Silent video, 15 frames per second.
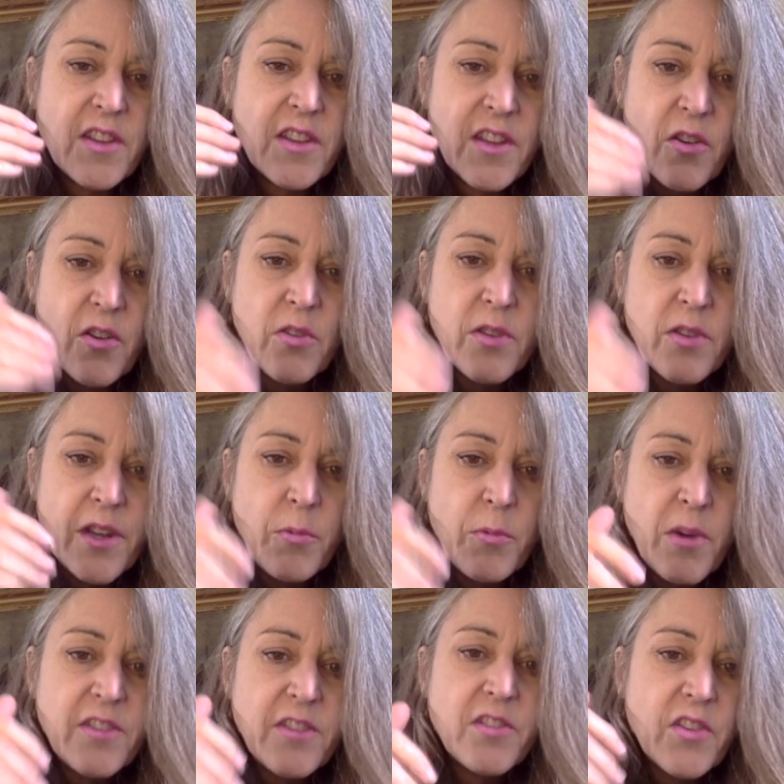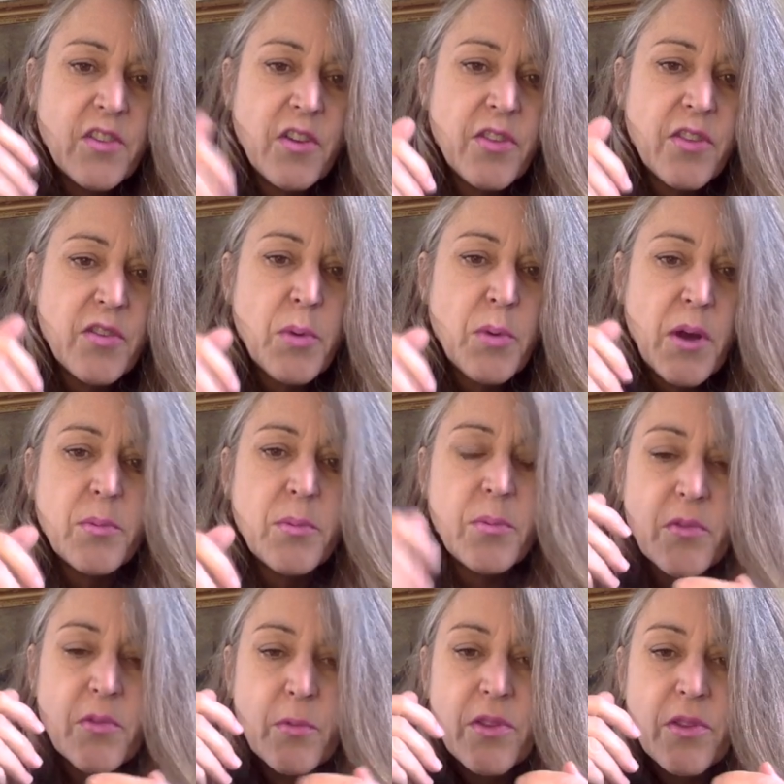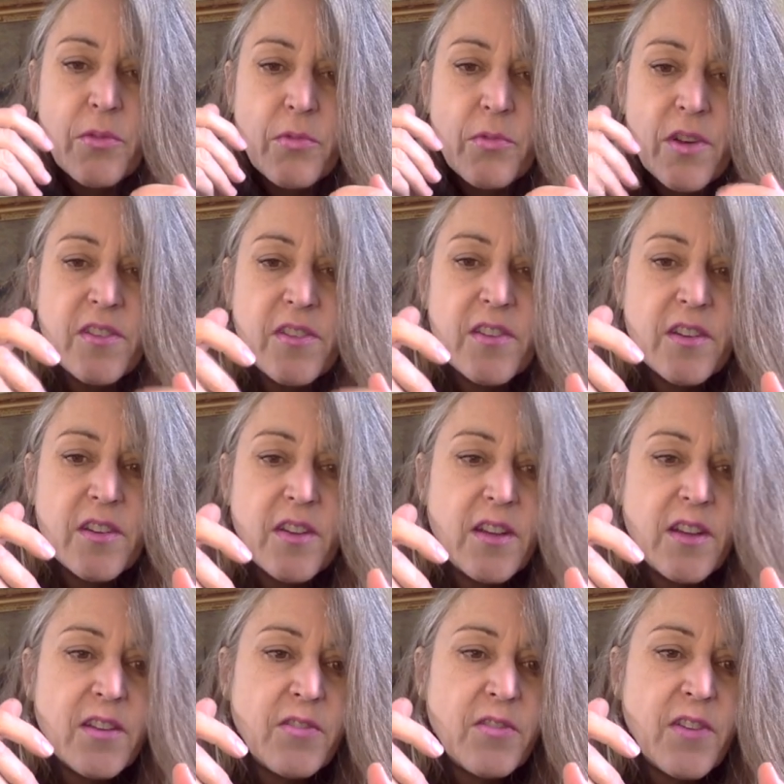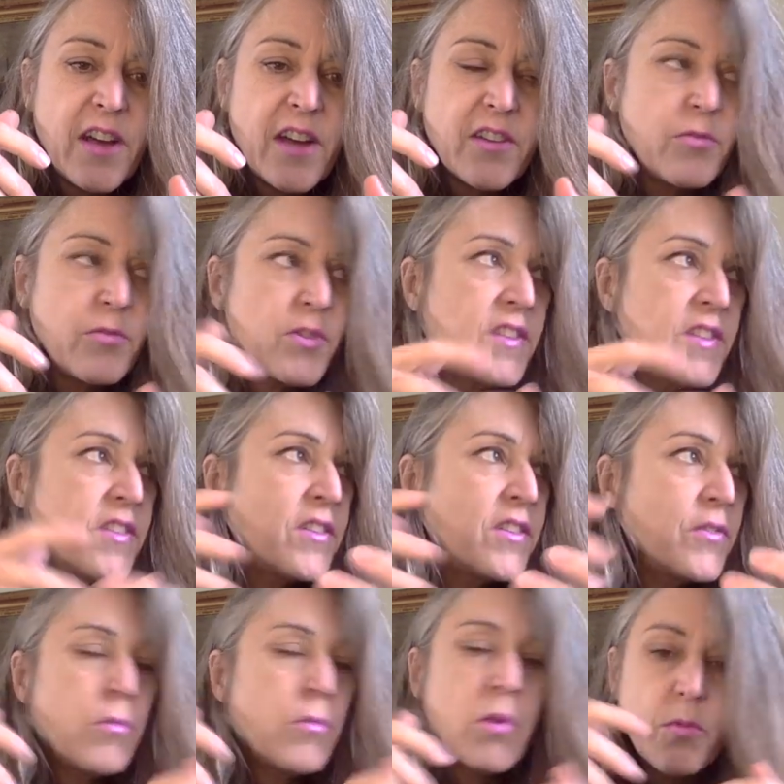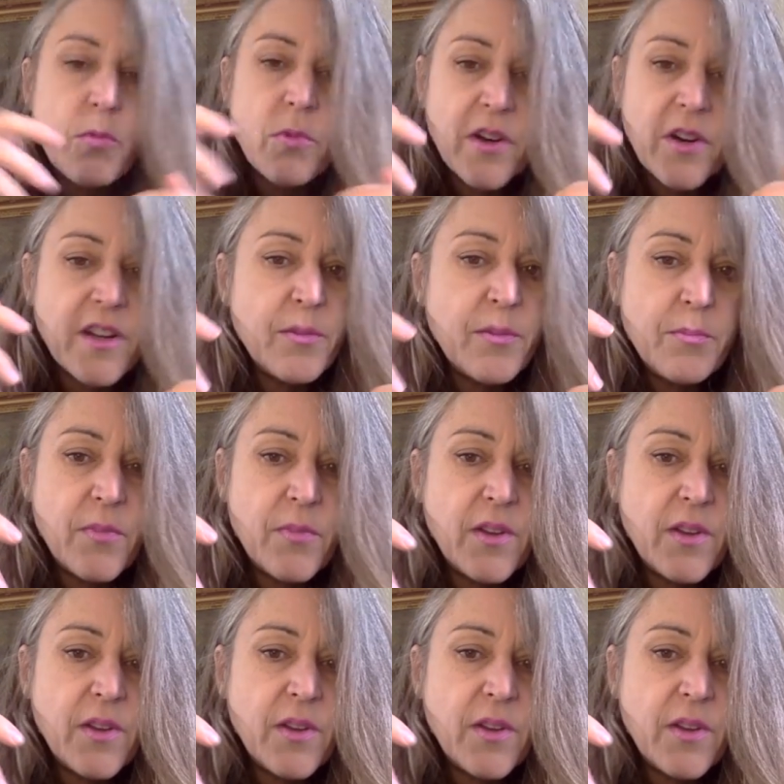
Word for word: that the only way to solve this problem is with reason and in fact reason won't work in,